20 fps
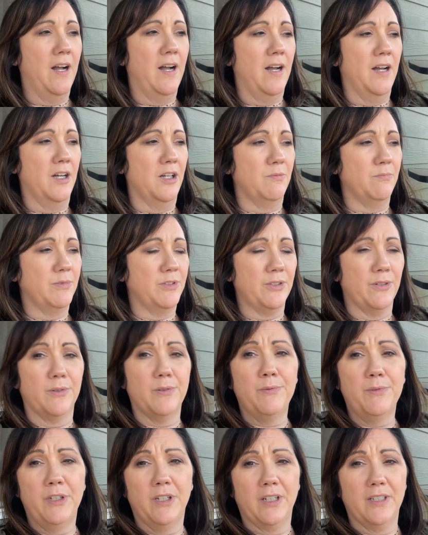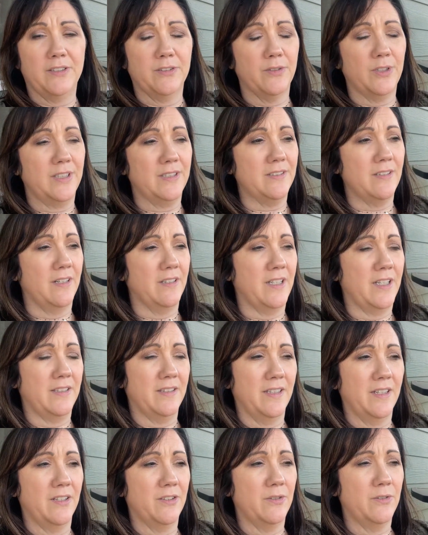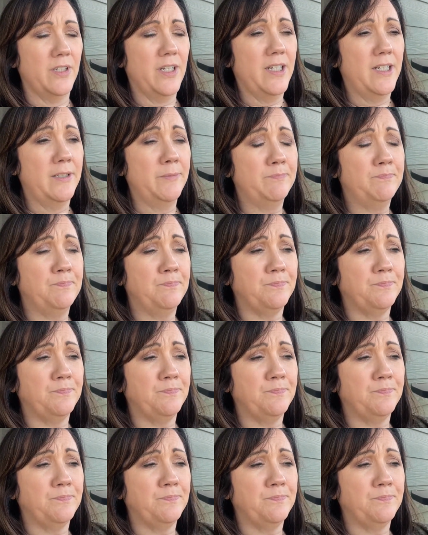Um, so you guys already saw that the other day.